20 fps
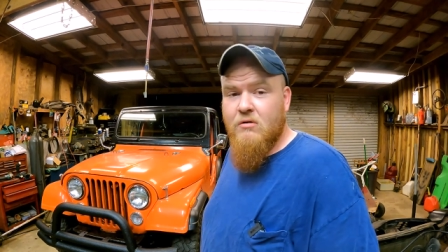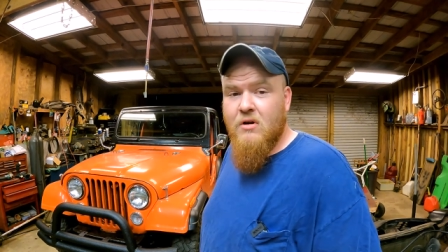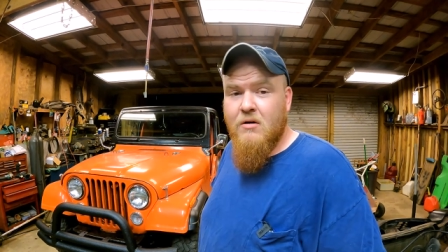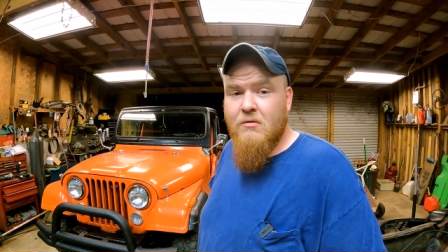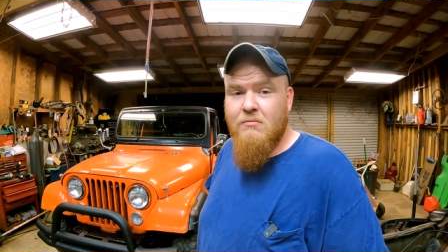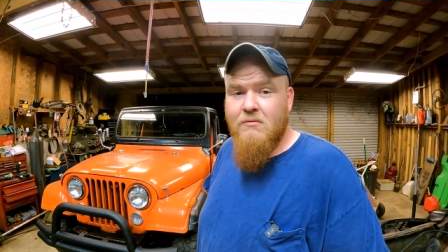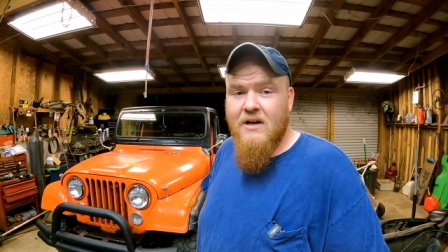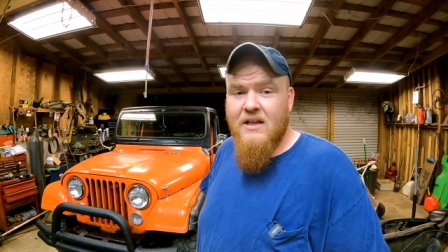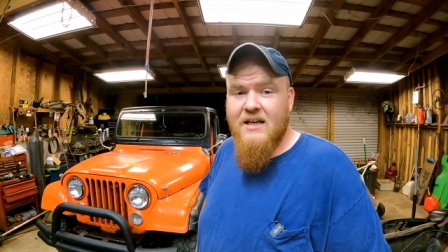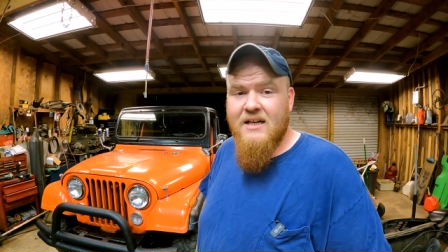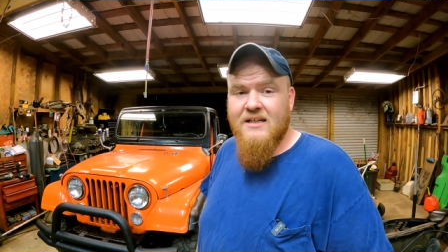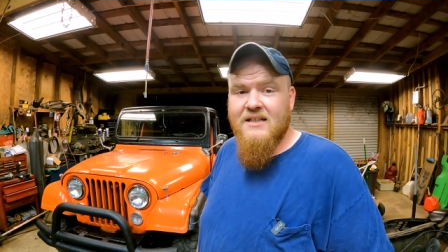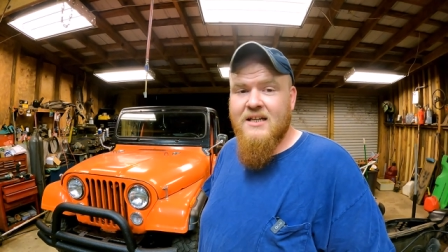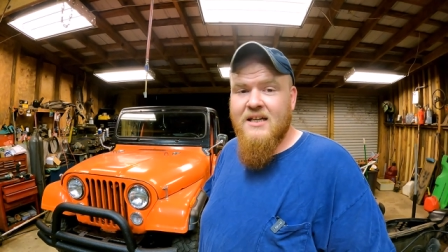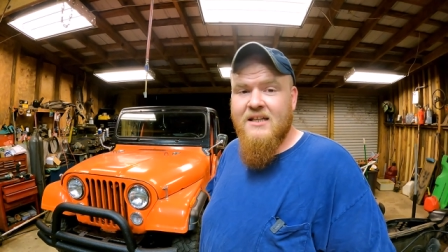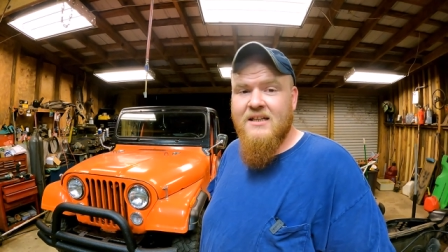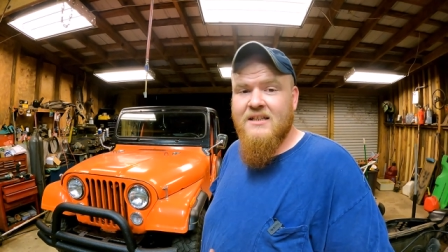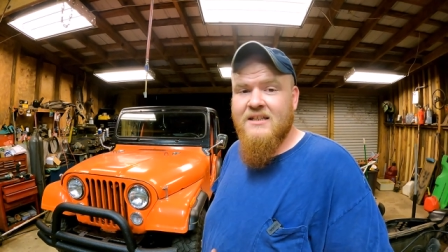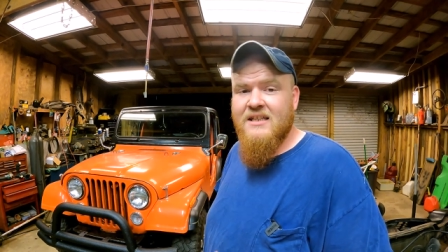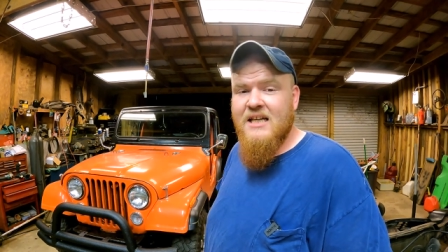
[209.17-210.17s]
wrong with it.
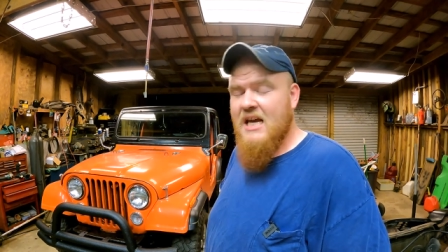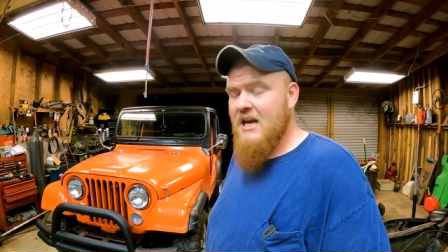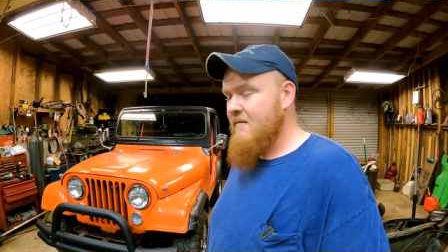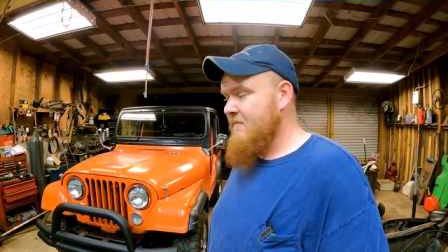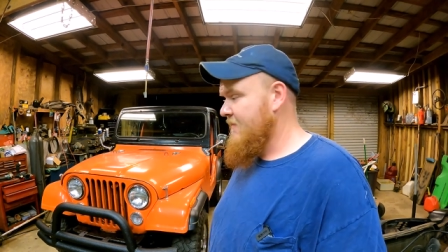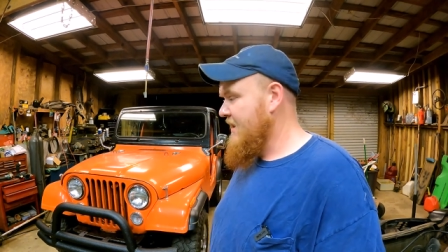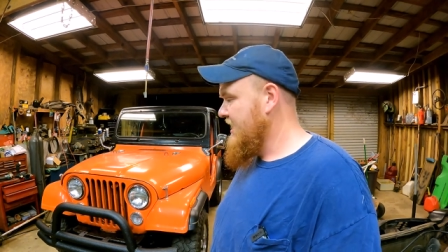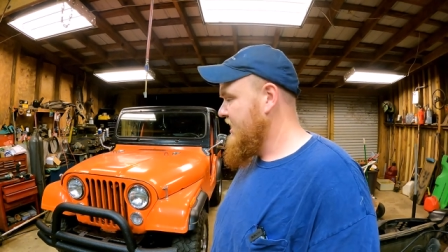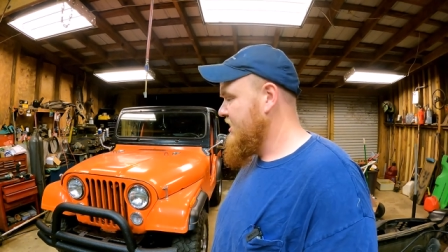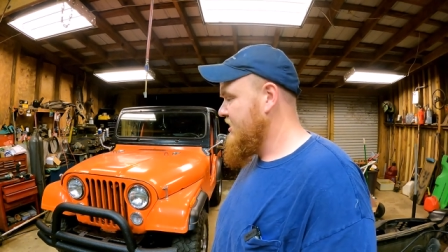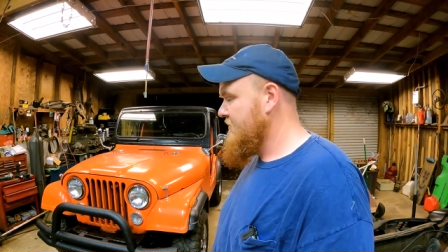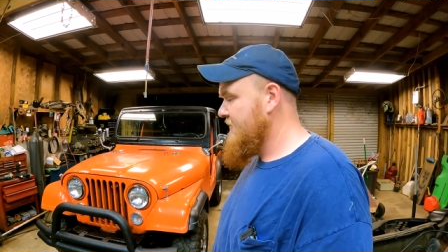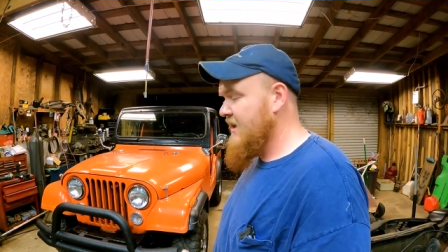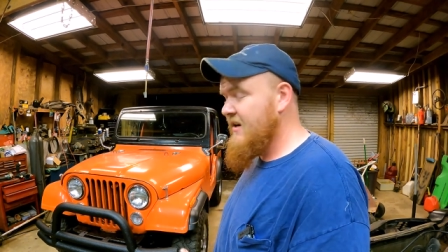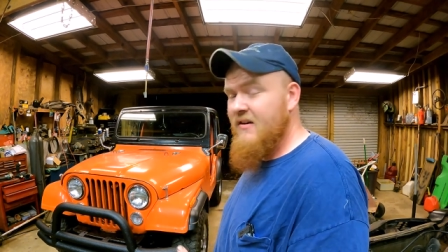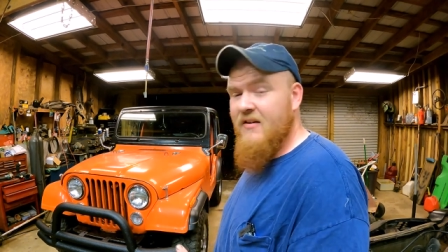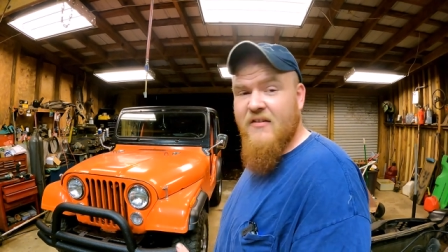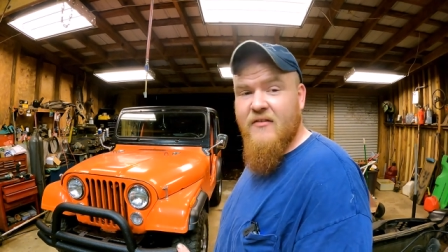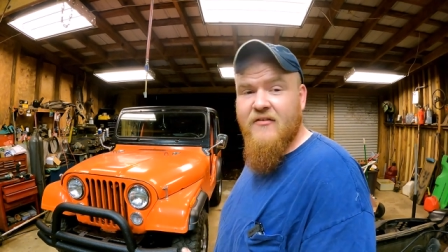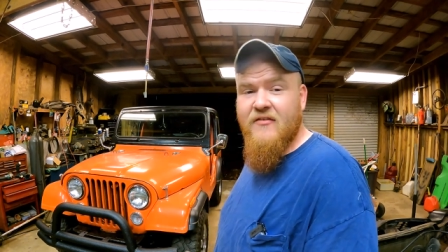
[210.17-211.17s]
It makes
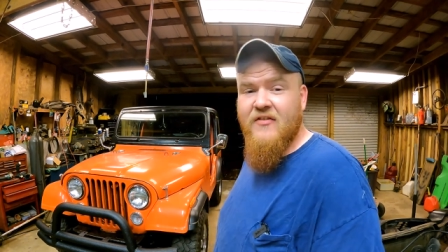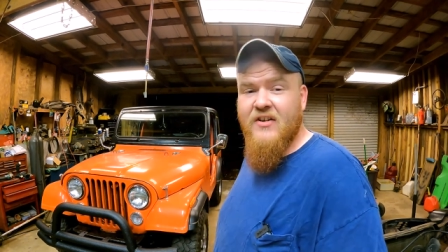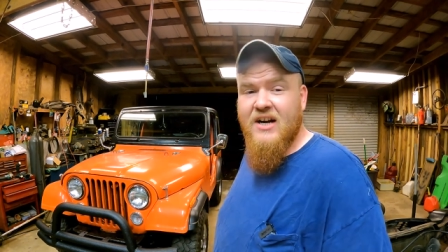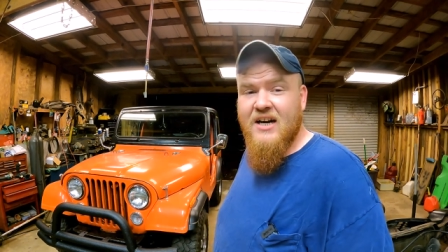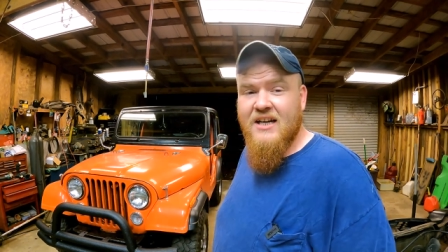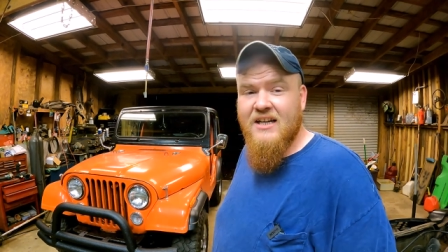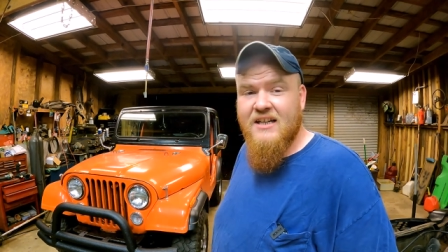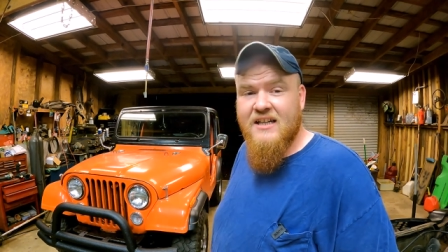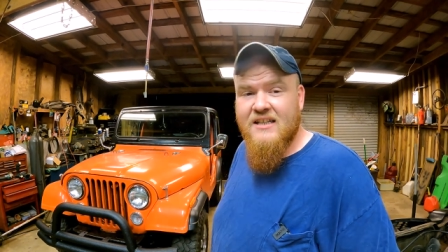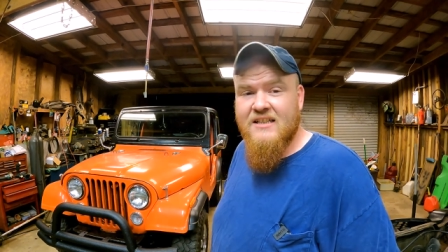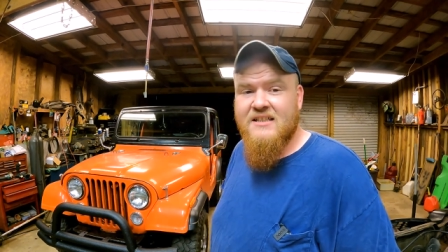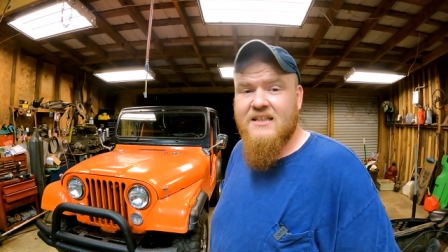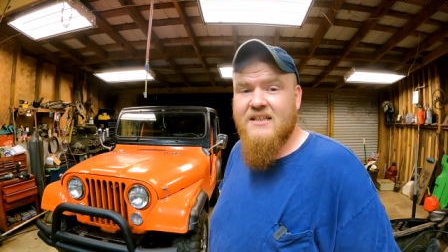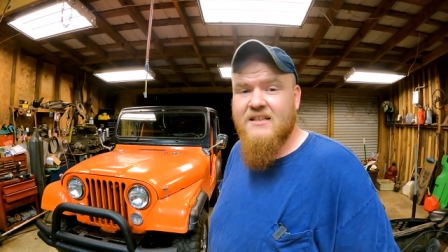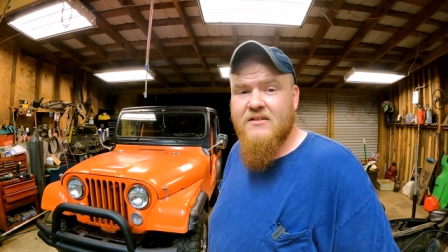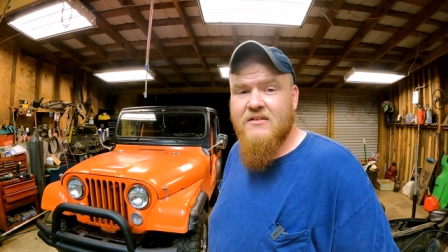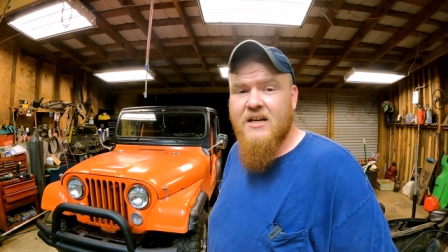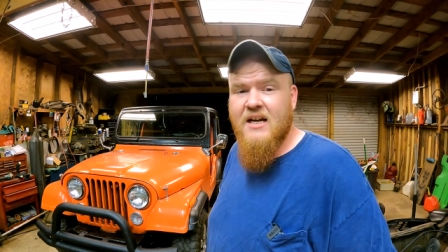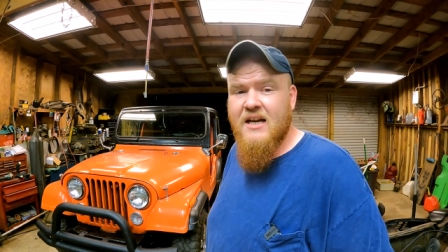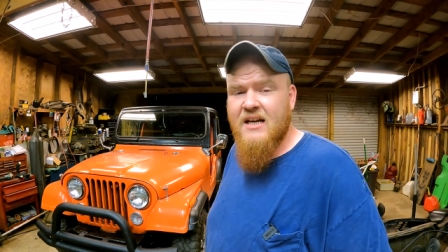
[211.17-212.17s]
me violent.
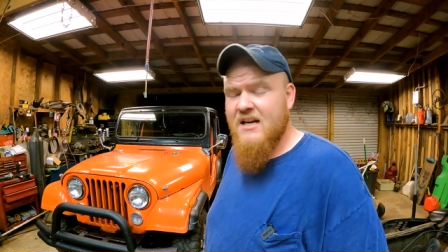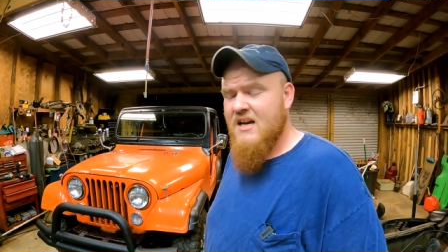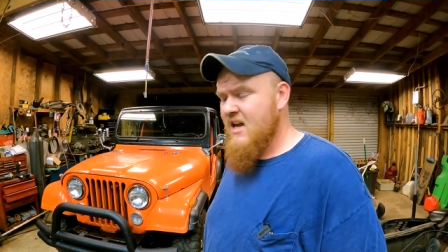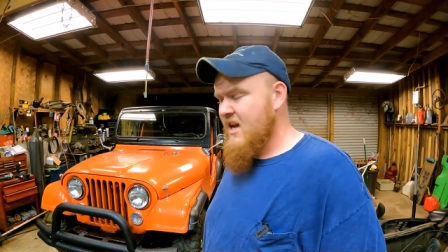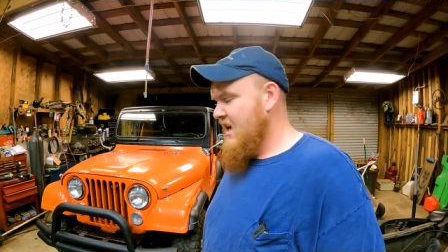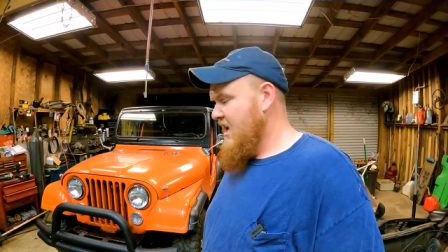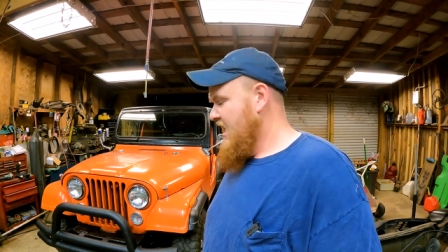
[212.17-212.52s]
Okay.